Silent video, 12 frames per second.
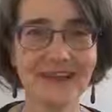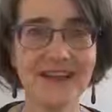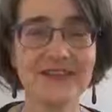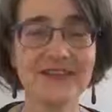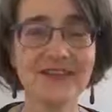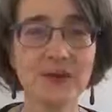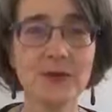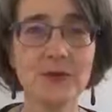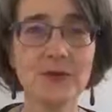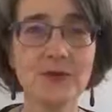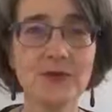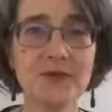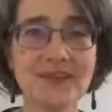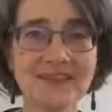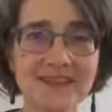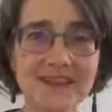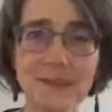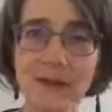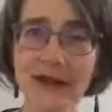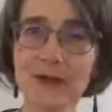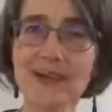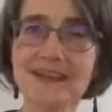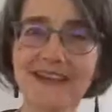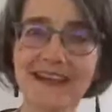So this is
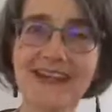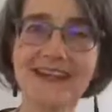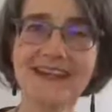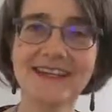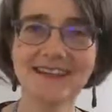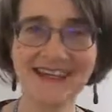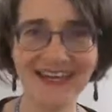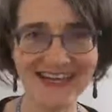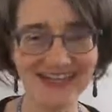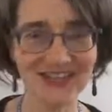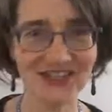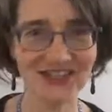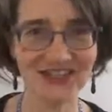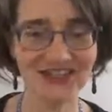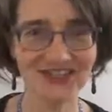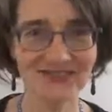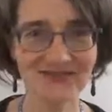about taking action,